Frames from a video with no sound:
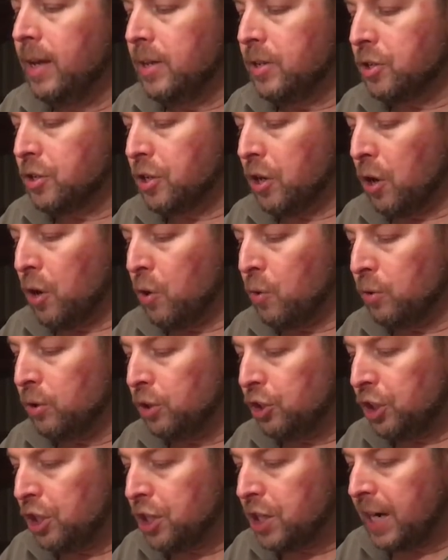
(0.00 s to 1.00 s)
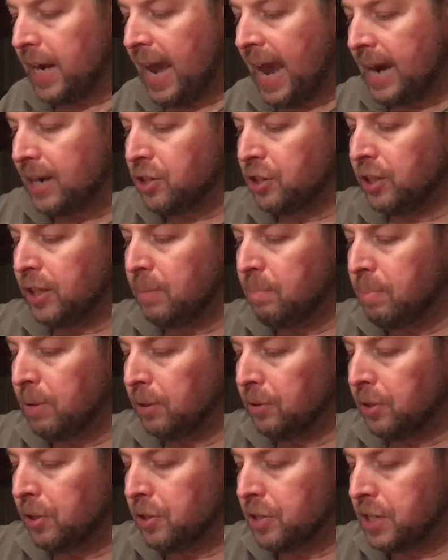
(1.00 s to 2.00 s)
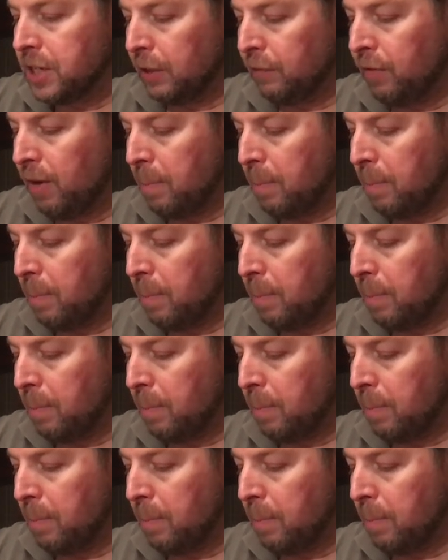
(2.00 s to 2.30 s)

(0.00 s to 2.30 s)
So she's going to actually build herself